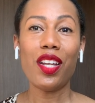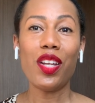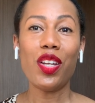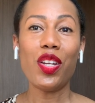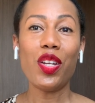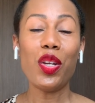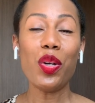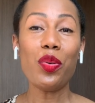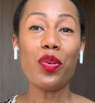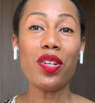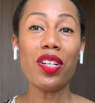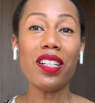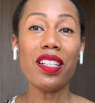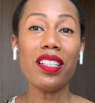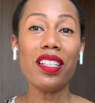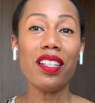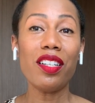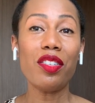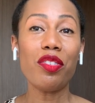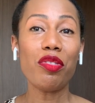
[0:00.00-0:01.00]
You
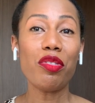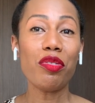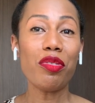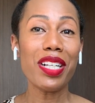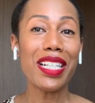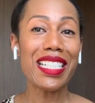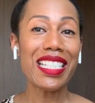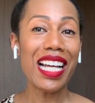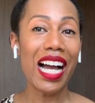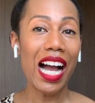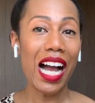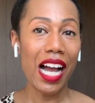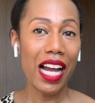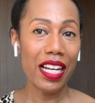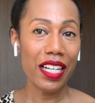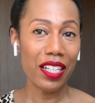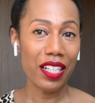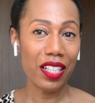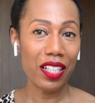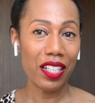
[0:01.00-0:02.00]
could
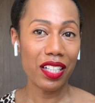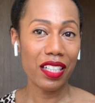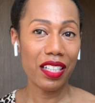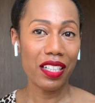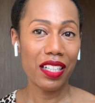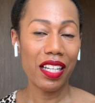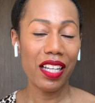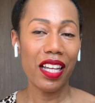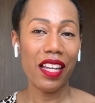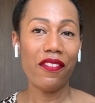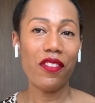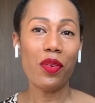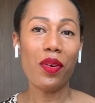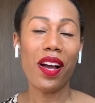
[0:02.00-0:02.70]
retire if you